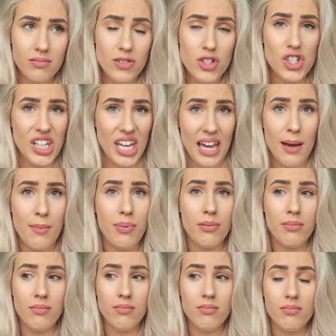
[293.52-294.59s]
chip,
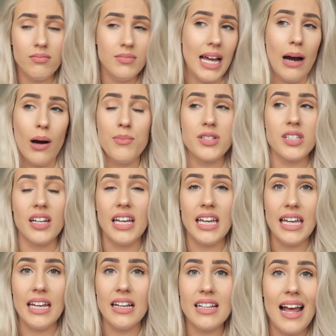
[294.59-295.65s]
now I'm just gonna
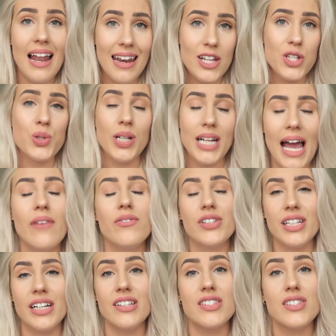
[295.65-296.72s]
eat literally
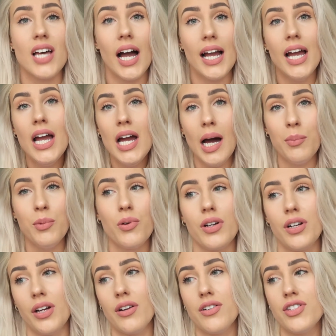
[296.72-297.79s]
everything in sight, I'm not
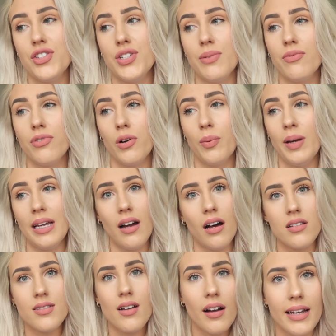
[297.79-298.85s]
gonna go to the gym for a week,
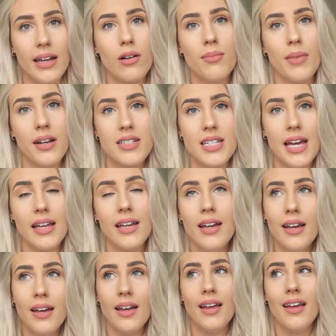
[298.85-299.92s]
I'll start again on Monday.
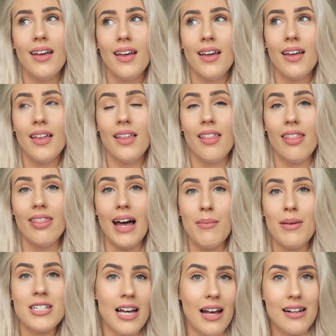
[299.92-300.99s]
that
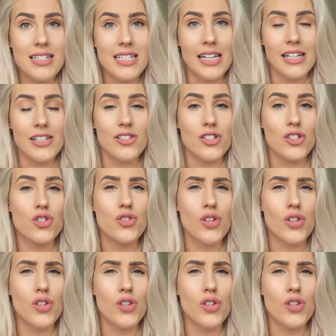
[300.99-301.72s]
mentality is just